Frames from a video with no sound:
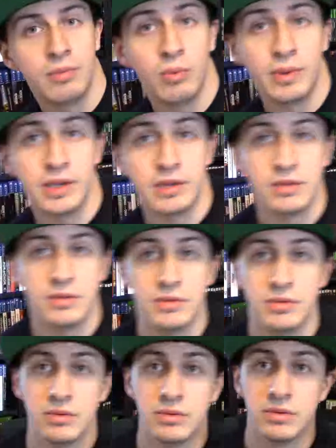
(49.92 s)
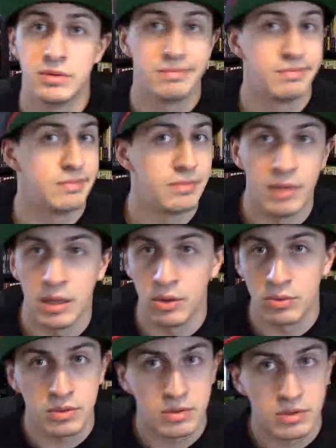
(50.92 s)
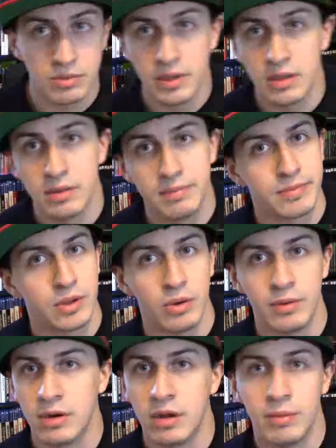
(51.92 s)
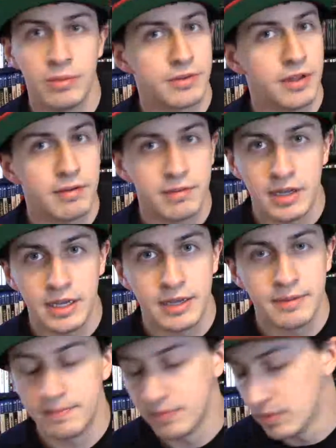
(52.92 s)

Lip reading: went to my local Goodwill. Go there almost every day.